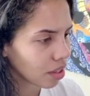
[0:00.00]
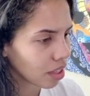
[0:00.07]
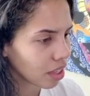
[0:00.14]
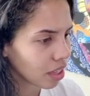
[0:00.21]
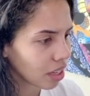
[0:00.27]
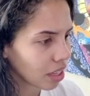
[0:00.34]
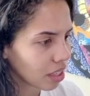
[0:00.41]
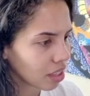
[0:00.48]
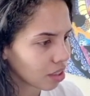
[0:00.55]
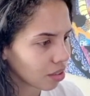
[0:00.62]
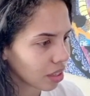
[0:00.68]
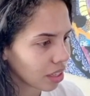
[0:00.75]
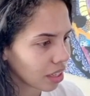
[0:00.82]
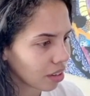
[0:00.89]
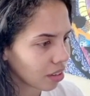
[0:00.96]
then
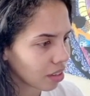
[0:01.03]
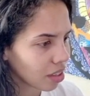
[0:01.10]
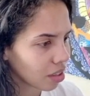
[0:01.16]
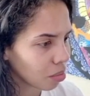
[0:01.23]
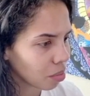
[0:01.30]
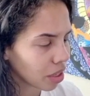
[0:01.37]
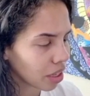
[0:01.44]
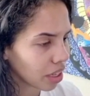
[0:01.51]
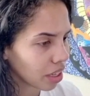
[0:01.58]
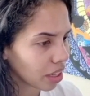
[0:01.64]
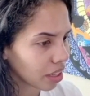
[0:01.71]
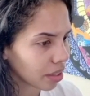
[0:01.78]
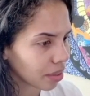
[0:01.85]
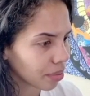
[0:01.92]
93, now another break.